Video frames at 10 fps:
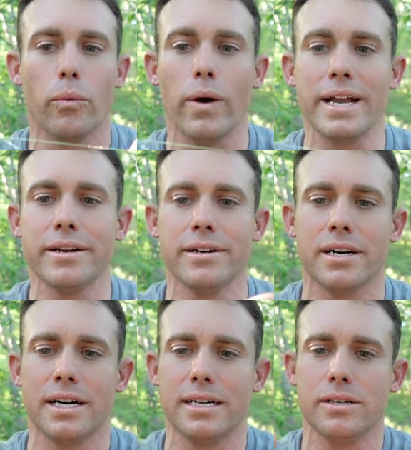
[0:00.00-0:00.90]
wet your
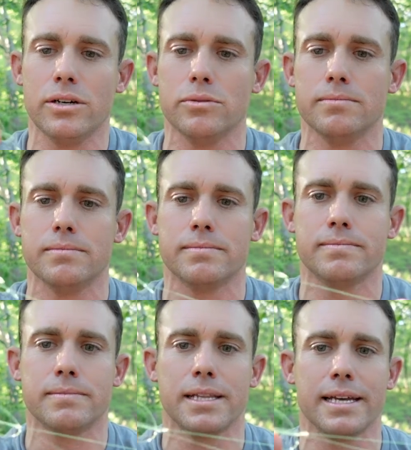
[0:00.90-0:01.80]
knot, oh,
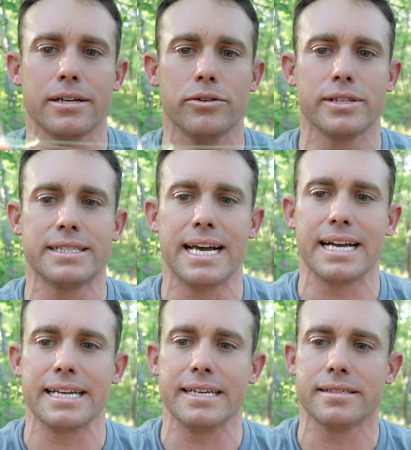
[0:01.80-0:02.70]
let go of the
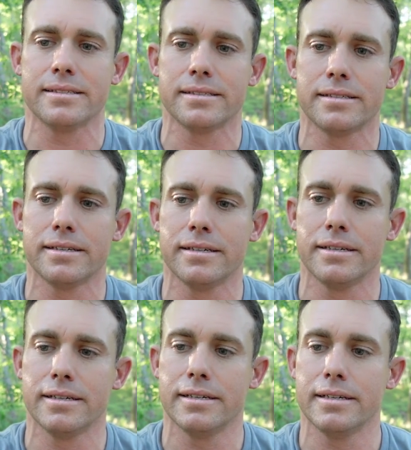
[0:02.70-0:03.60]
tag end,
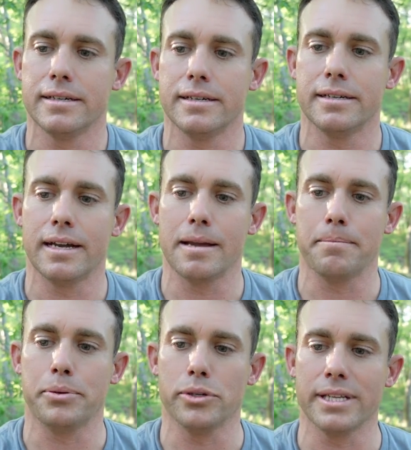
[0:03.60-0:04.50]

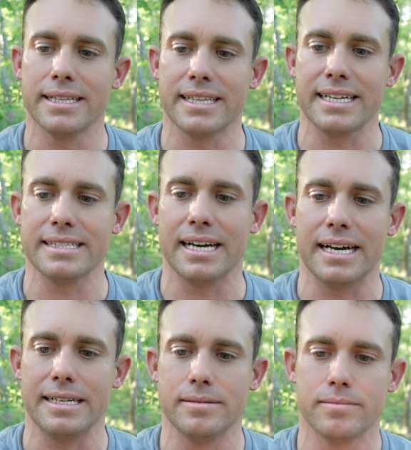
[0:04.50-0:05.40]
and pull that thing
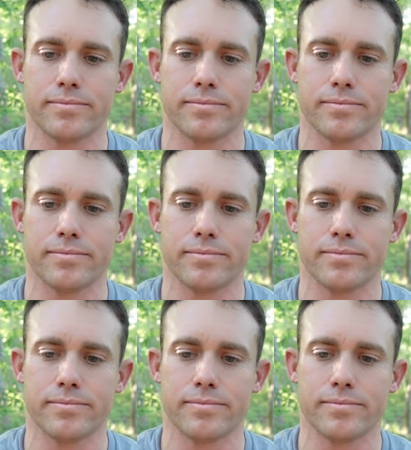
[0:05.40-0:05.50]
tight.